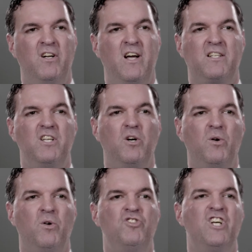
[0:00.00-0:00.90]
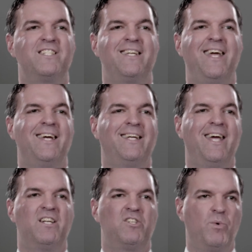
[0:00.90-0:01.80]
and oxycodone just can't
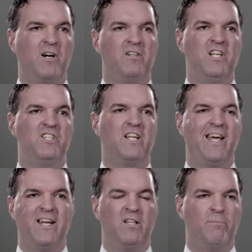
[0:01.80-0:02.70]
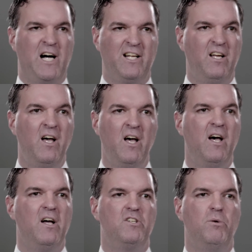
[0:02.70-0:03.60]
get to where it needs to get in the body
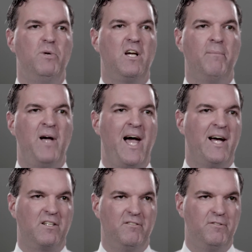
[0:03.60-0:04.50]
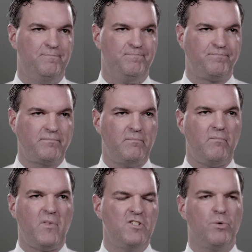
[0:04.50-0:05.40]
to become active.
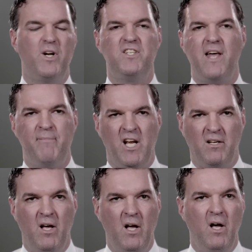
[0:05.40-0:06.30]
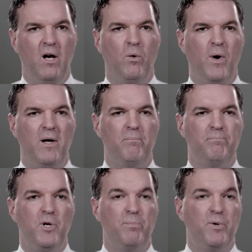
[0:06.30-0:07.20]
So what does that mean? Well,
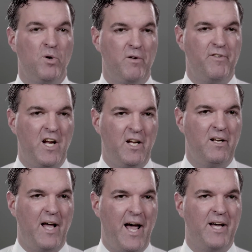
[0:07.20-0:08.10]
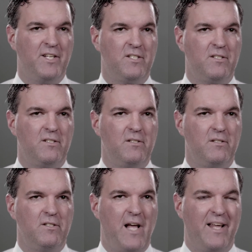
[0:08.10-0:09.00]
buprenorphine, as
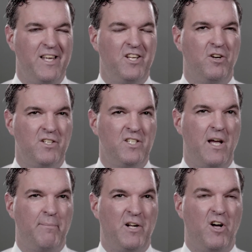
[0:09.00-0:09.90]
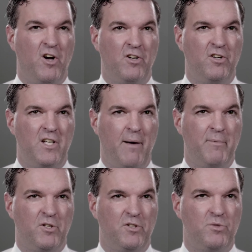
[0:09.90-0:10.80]
I think you can say about all good
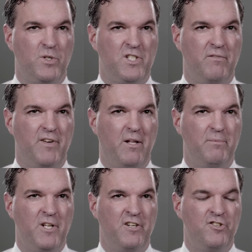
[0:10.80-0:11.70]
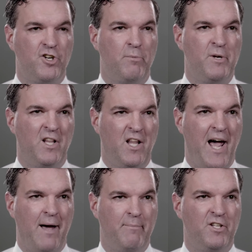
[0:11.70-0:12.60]
chemicals, was developed in a German
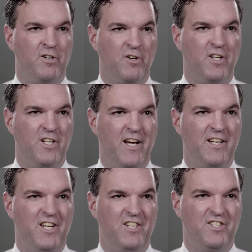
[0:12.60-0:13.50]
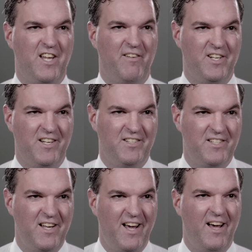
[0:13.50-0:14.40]
lab in the early
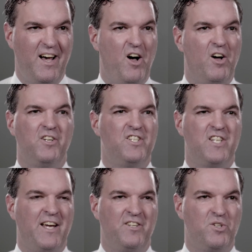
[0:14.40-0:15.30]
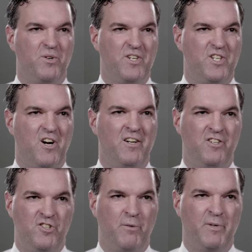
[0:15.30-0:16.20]
1970s. All good science stories start in
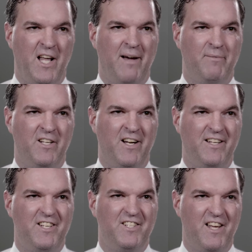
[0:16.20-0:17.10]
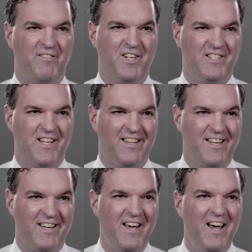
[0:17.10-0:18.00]
a German lab in the 1970s, I
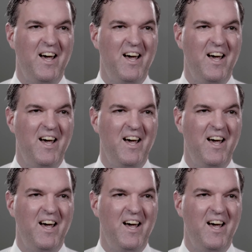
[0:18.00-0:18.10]
think.